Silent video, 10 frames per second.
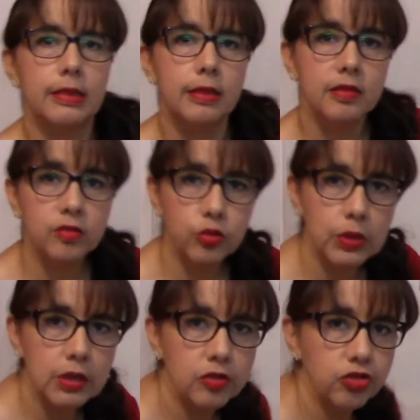This
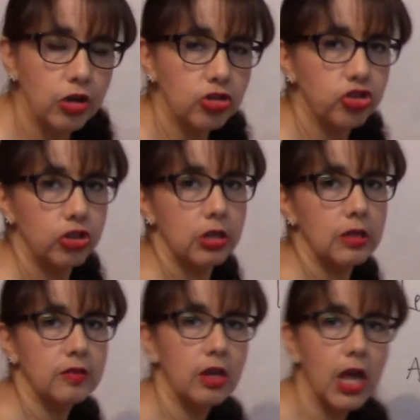3D structure
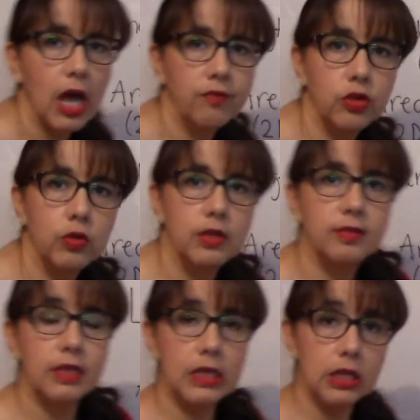is going to have units
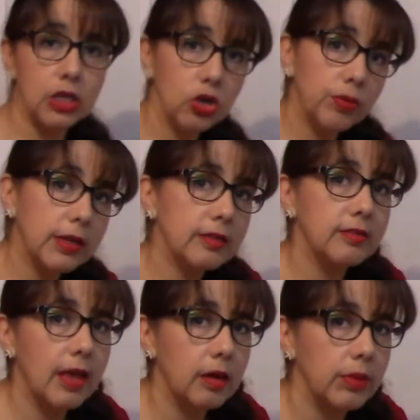in cubic
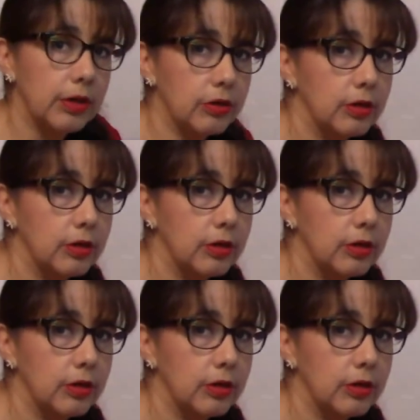centimeter.